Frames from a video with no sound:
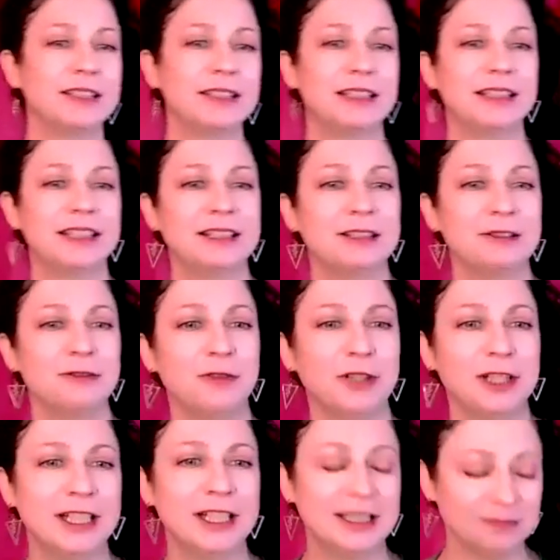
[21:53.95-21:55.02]
it's
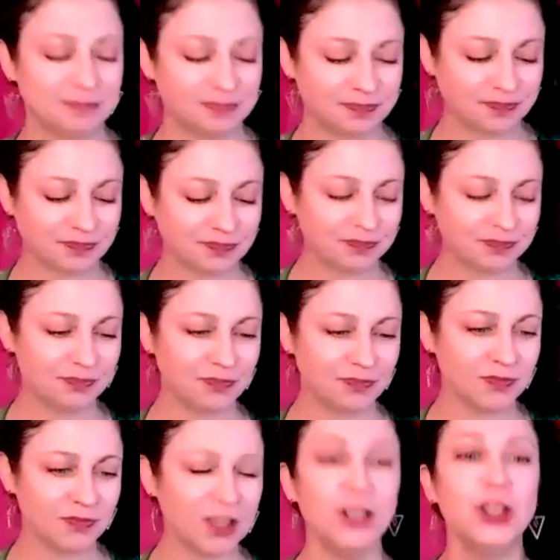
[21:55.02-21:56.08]
very
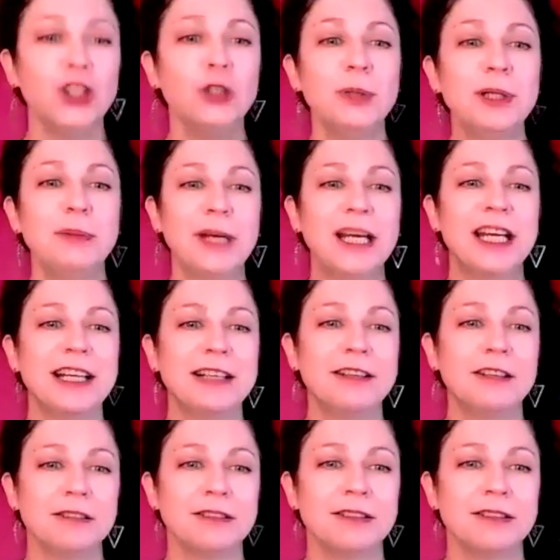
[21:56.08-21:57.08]
human made